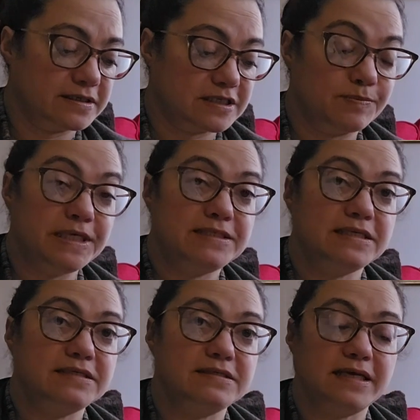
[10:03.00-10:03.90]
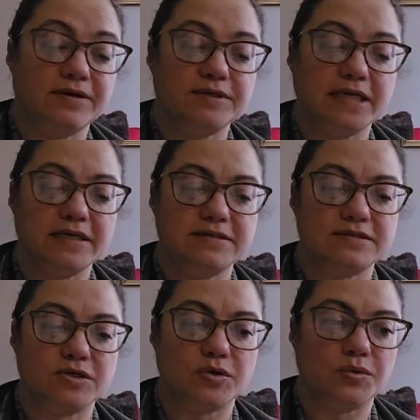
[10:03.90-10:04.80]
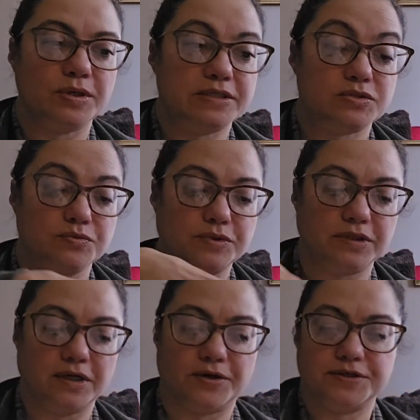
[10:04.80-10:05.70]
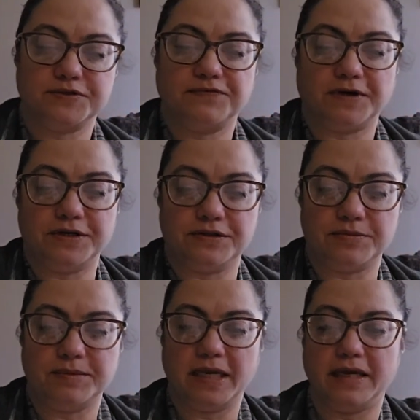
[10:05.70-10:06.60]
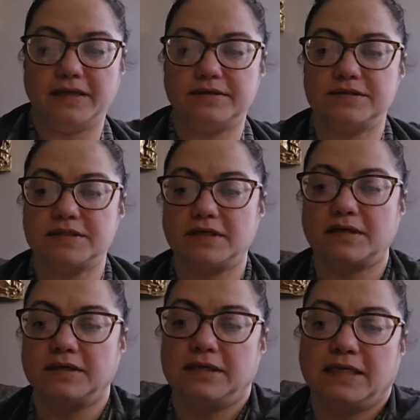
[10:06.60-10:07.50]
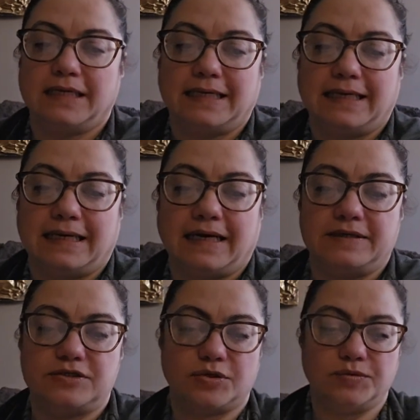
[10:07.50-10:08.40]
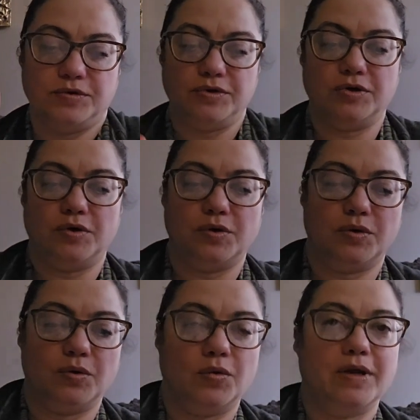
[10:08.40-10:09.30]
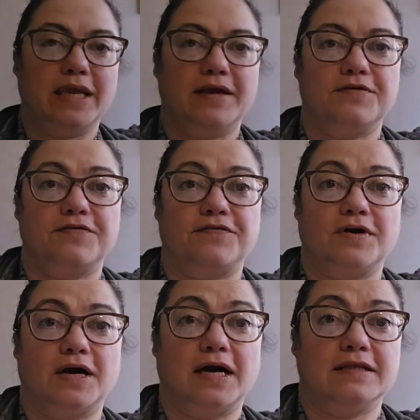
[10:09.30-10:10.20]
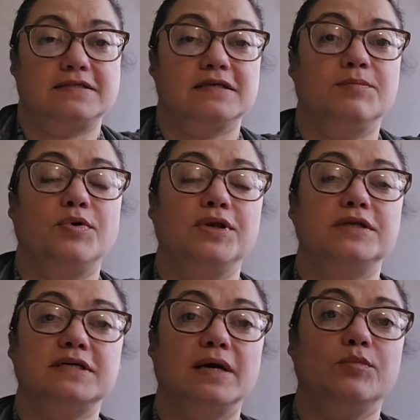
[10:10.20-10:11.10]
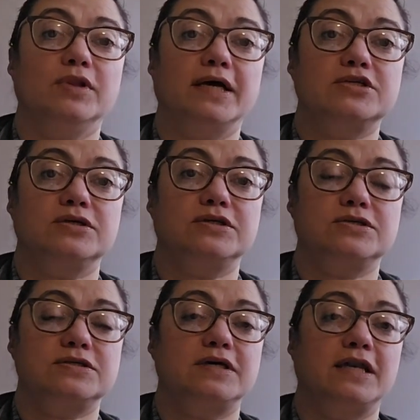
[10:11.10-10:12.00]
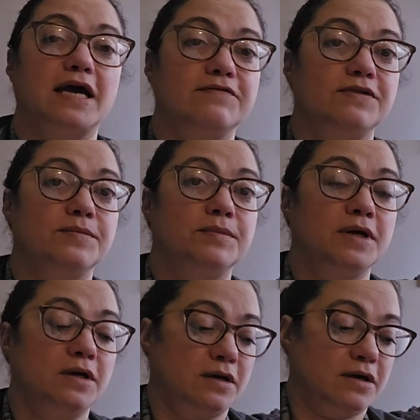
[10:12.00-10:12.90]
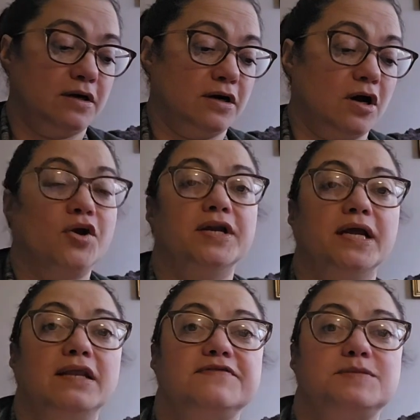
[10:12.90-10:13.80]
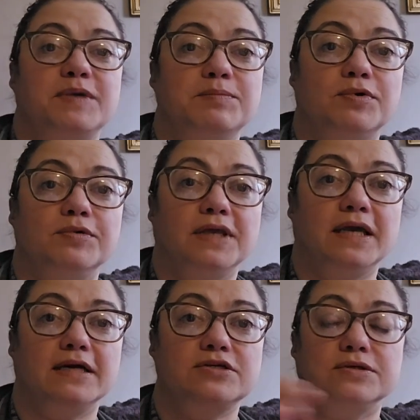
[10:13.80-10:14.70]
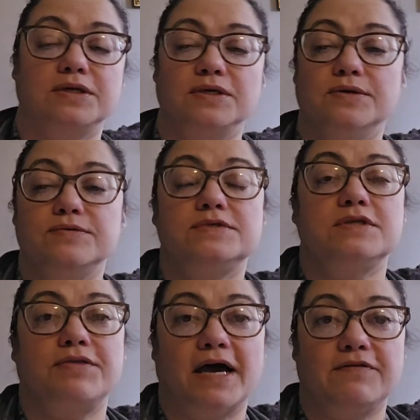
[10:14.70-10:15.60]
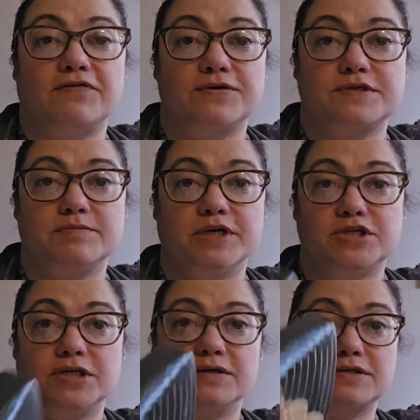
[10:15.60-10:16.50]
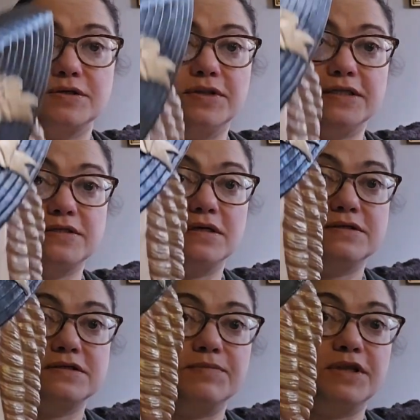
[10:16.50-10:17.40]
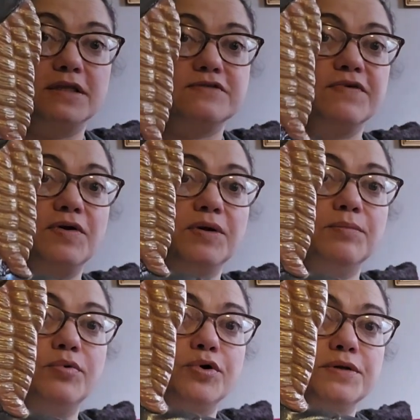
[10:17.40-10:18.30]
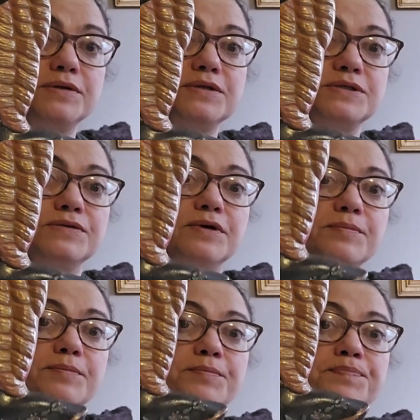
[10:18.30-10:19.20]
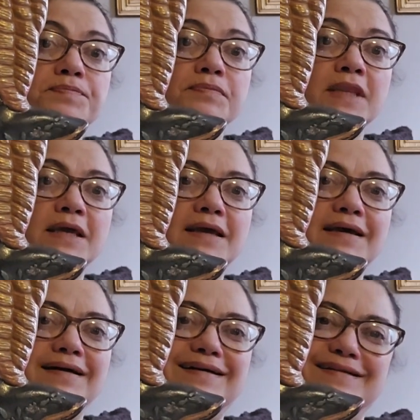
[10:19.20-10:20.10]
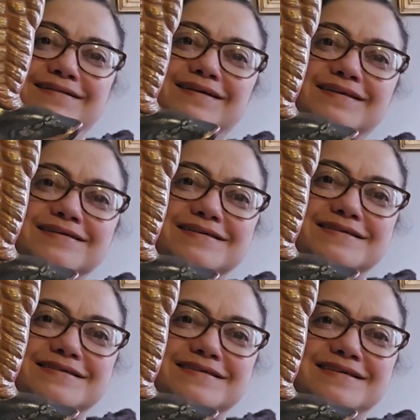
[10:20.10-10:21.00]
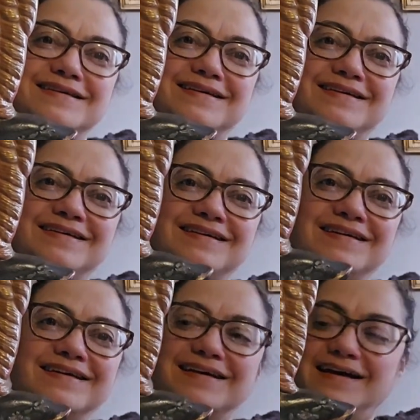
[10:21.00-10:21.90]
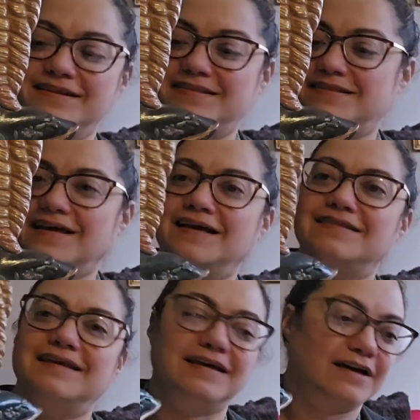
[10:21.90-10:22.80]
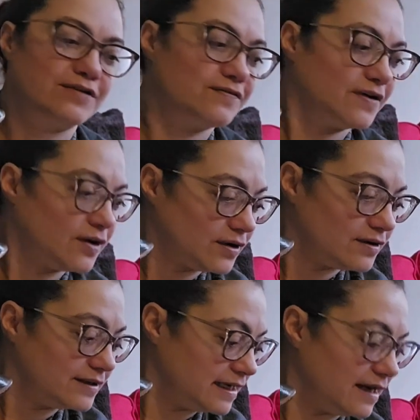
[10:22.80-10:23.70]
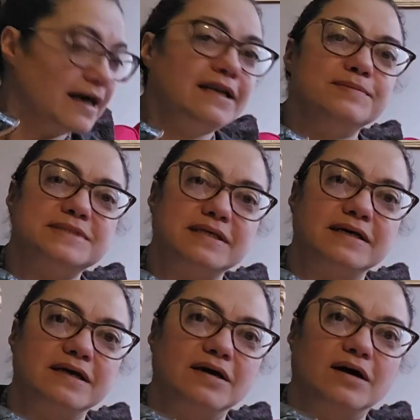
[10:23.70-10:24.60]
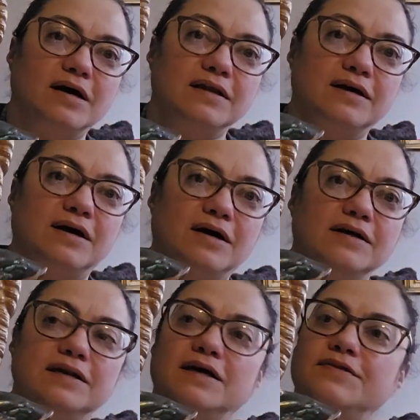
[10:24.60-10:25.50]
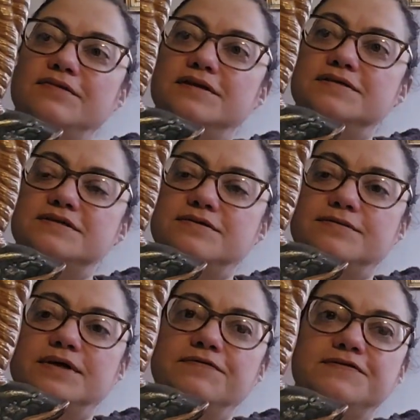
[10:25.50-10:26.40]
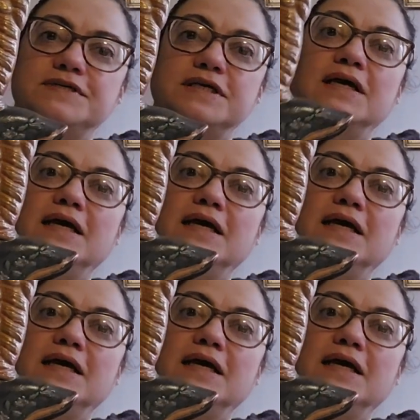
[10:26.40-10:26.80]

species nowadays, so it's really hard to find them, and I don't know if at some point in time we'll actually just not have them. Our natives people, they actually use that for smudging, so that's something that's very important to them. Look at this. Like I think out of all the items that I got on this thrift,